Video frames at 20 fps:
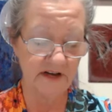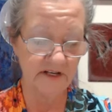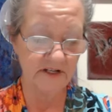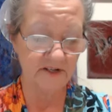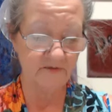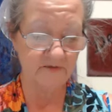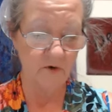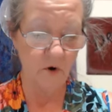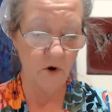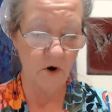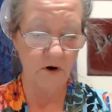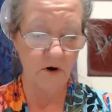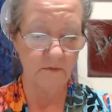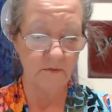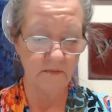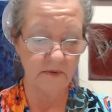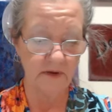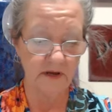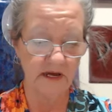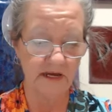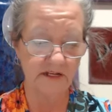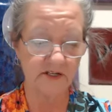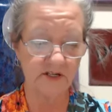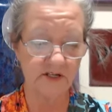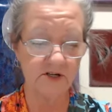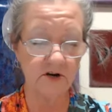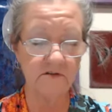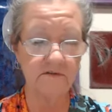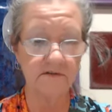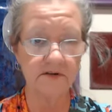form in
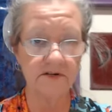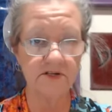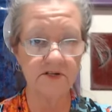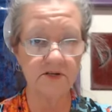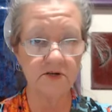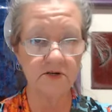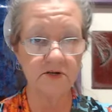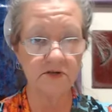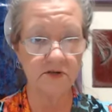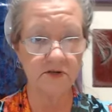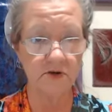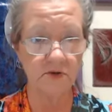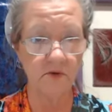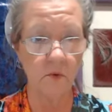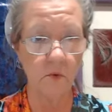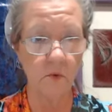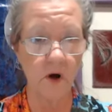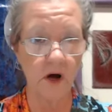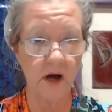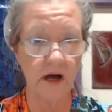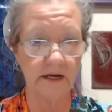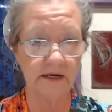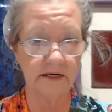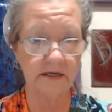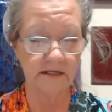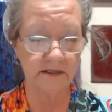service to the one.